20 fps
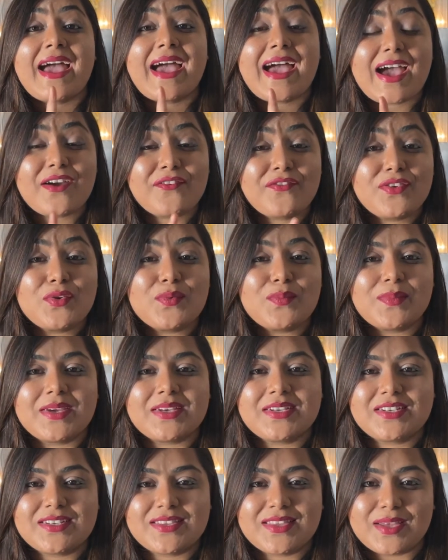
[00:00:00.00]
Have you
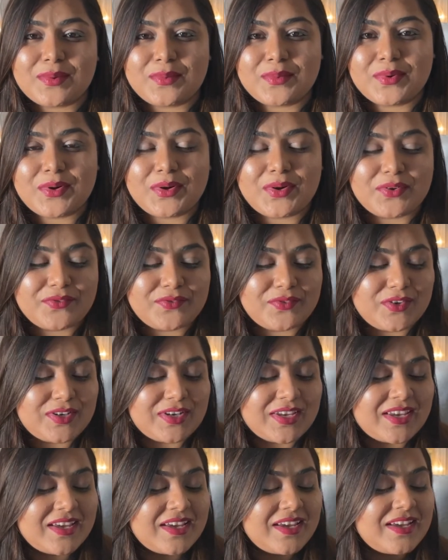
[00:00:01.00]
met them
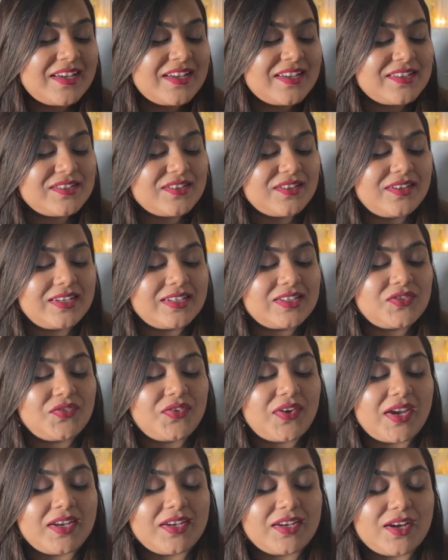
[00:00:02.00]
already? So let's
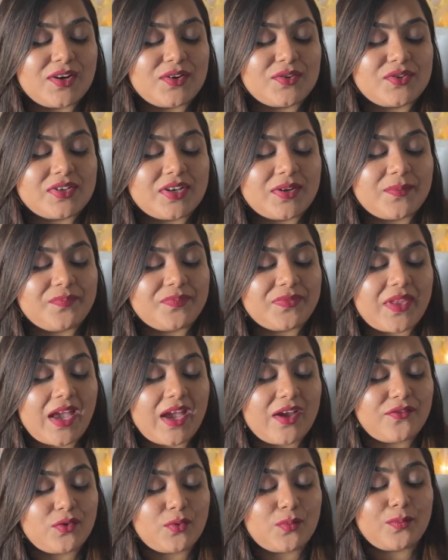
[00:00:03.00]
find out,
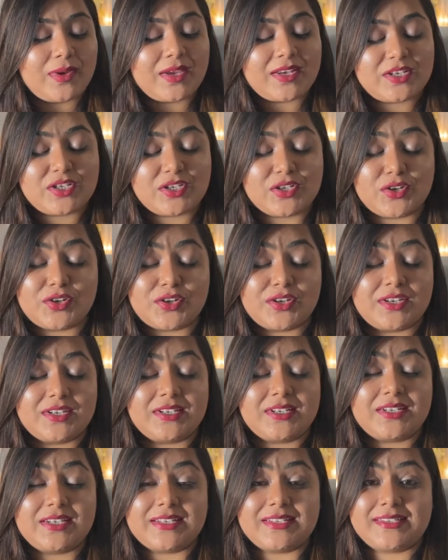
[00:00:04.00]
have you met your
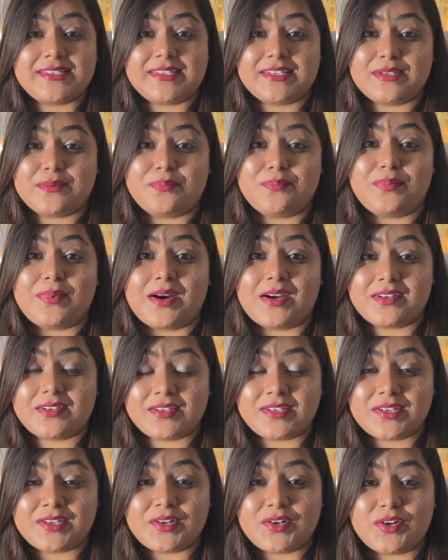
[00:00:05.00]
destined
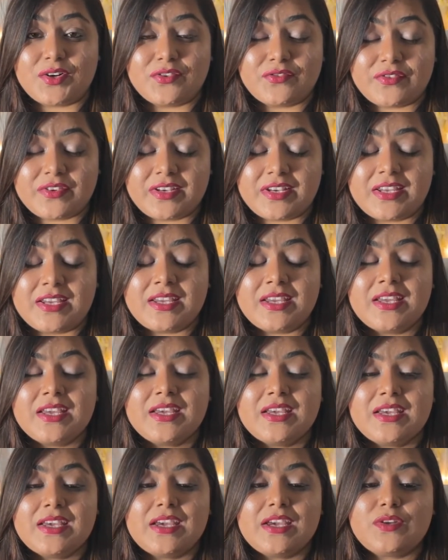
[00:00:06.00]
partner already?
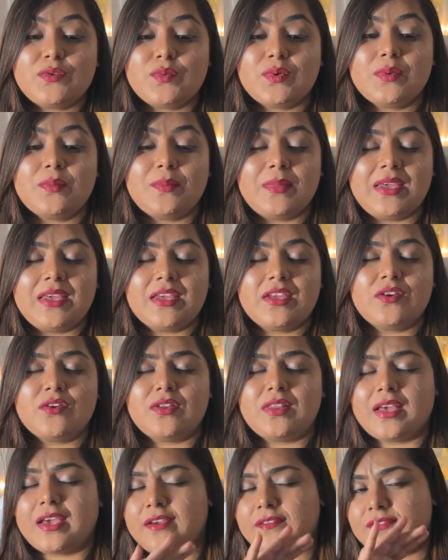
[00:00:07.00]
It will make
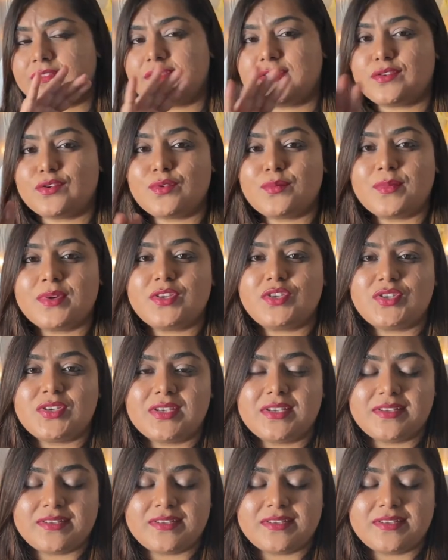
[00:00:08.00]
your life so much